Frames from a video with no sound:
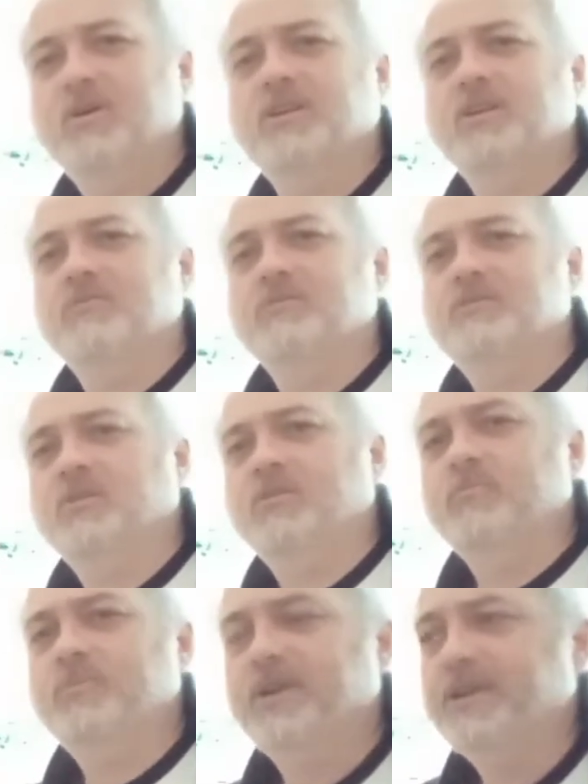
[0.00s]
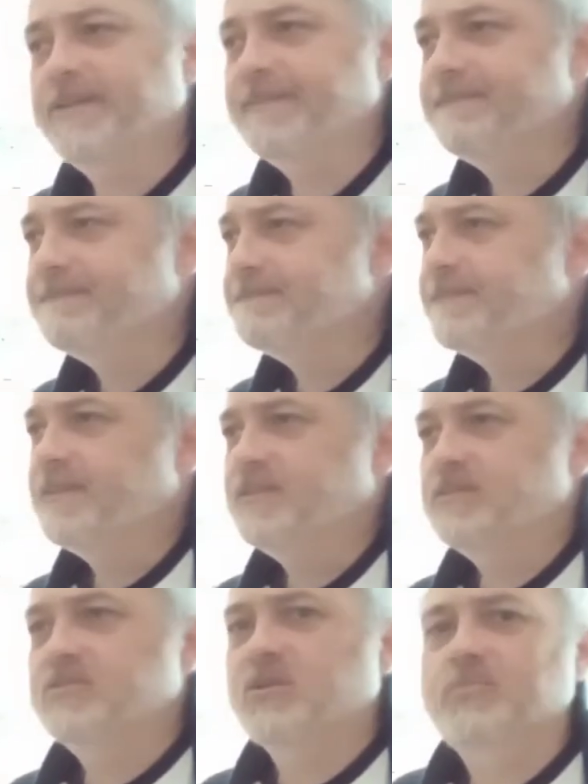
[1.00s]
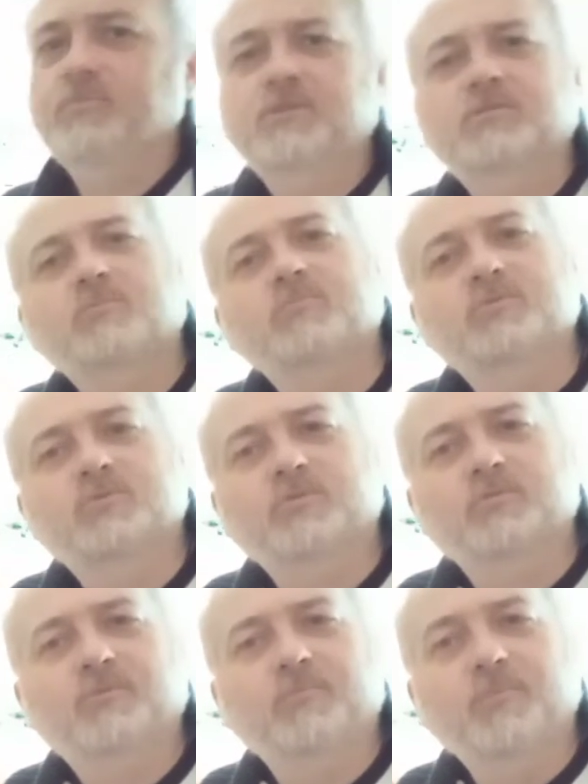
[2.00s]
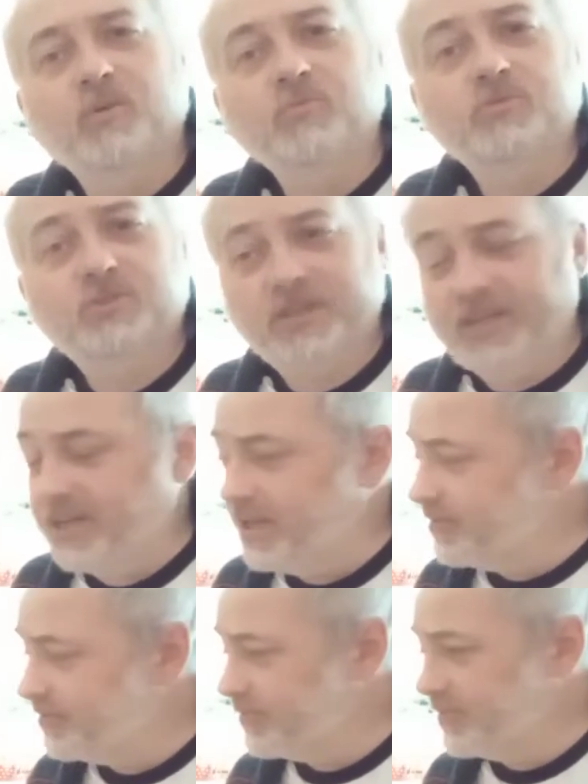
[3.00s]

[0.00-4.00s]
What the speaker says: You know, there's got to be some sort of emotion in it,